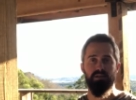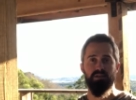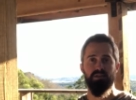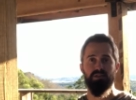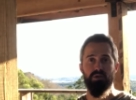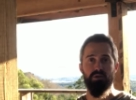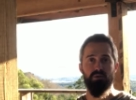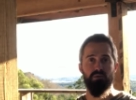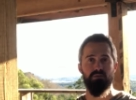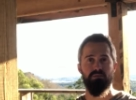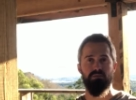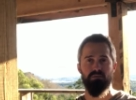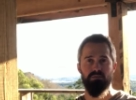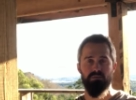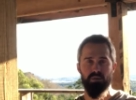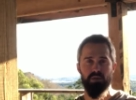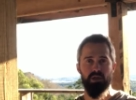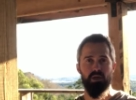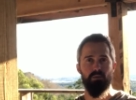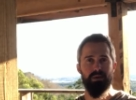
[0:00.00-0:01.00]
So
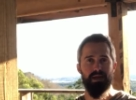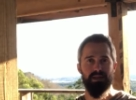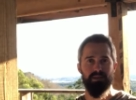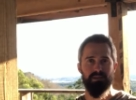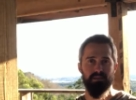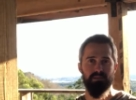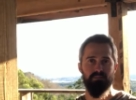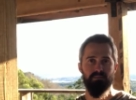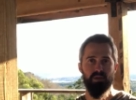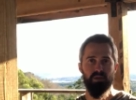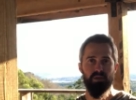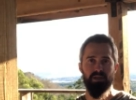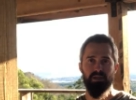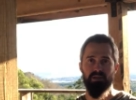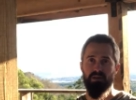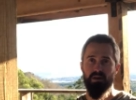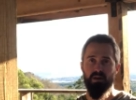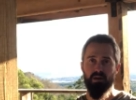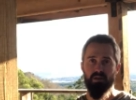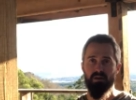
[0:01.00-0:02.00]
we'll go back to the
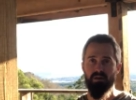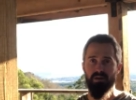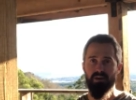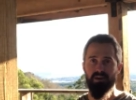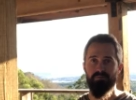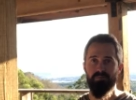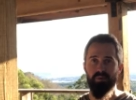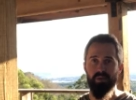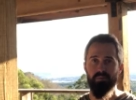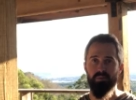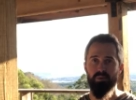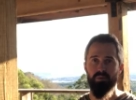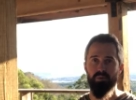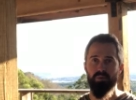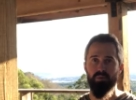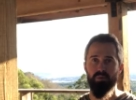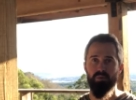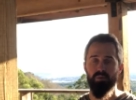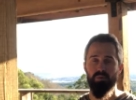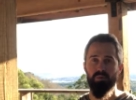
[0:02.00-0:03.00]
market. Are there enough
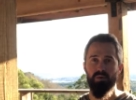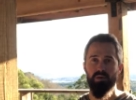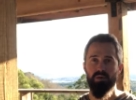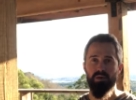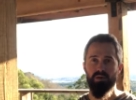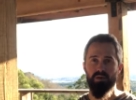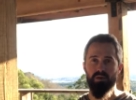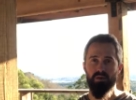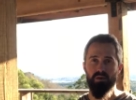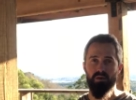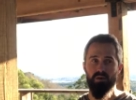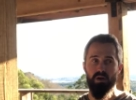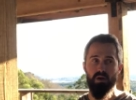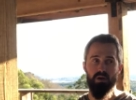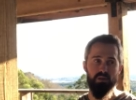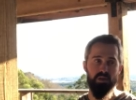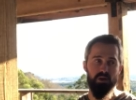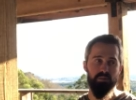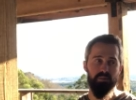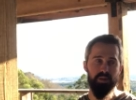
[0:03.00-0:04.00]
people
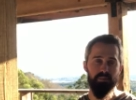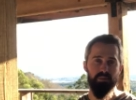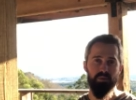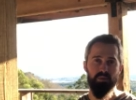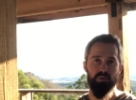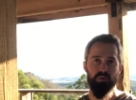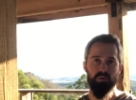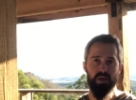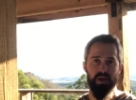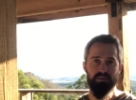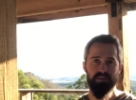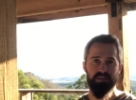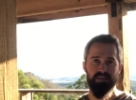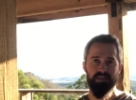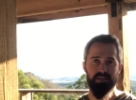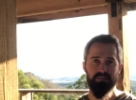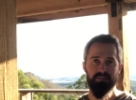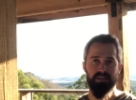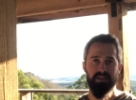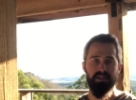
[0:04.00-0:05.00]
are there people who have the
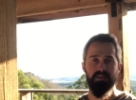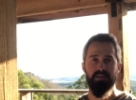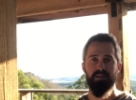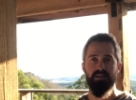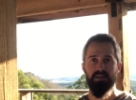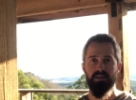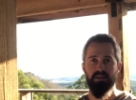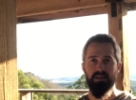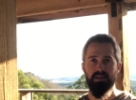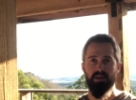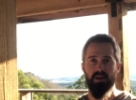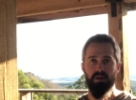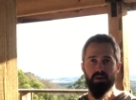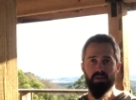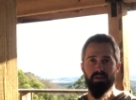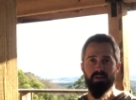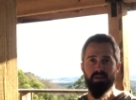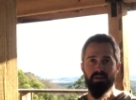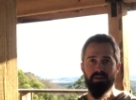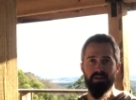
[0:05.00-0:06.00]
same need? Are
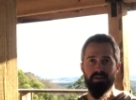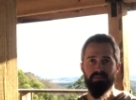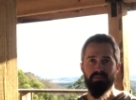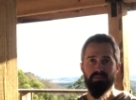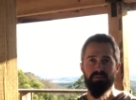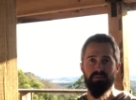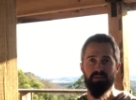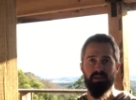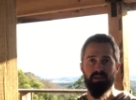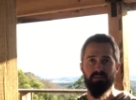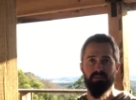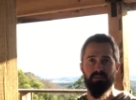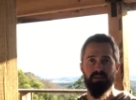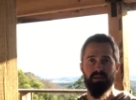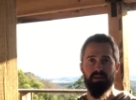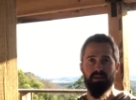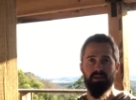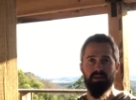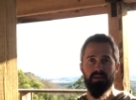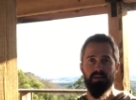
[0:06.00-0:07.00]
there enough of them
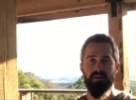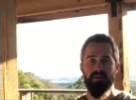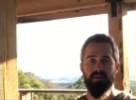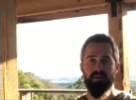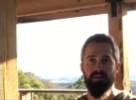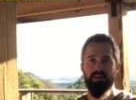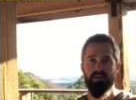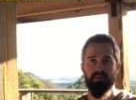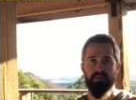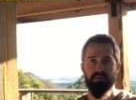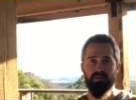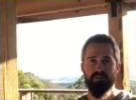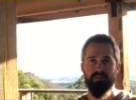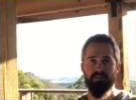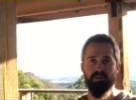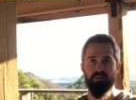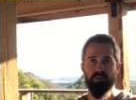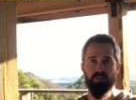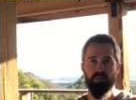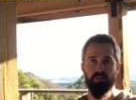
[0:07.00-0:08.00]

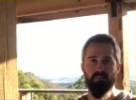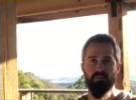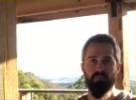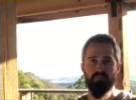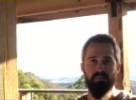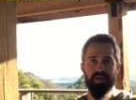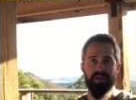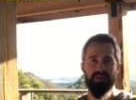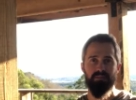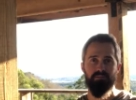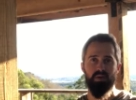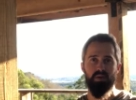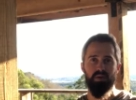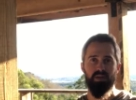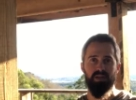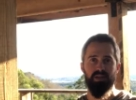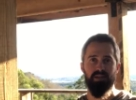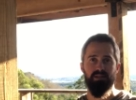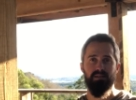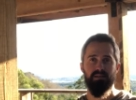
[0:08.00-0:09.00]
to make a
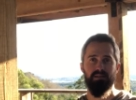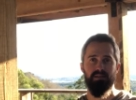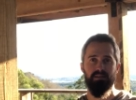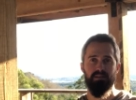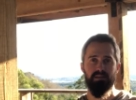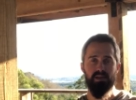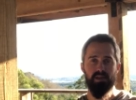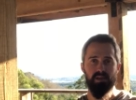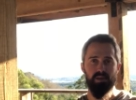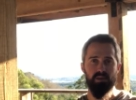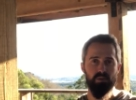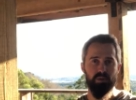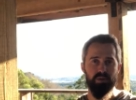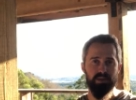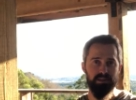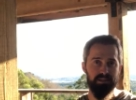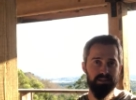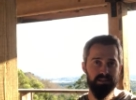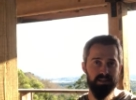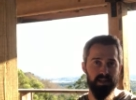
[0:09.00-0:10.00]
market that you
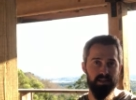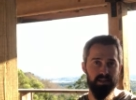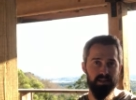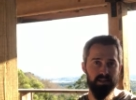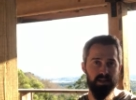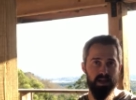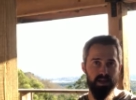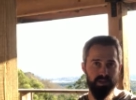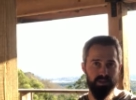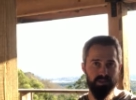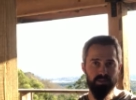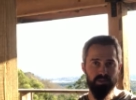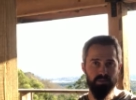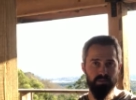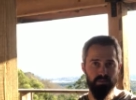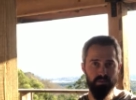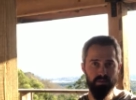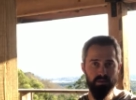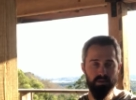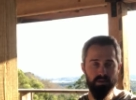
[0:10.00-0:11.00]
can sell a lot
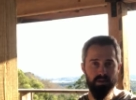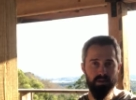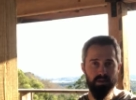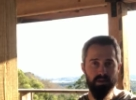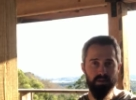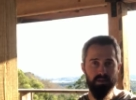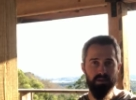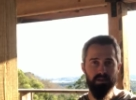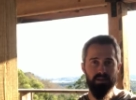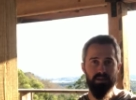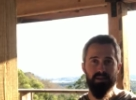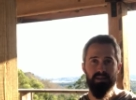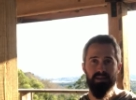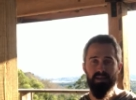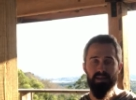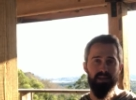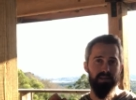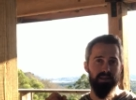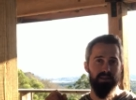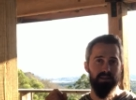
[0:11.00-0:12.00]
to?
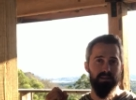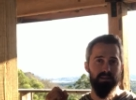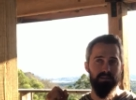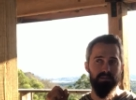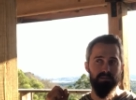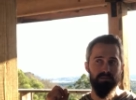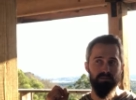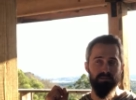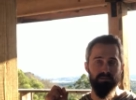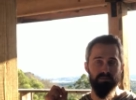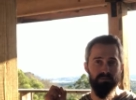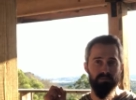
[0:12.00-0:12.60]
And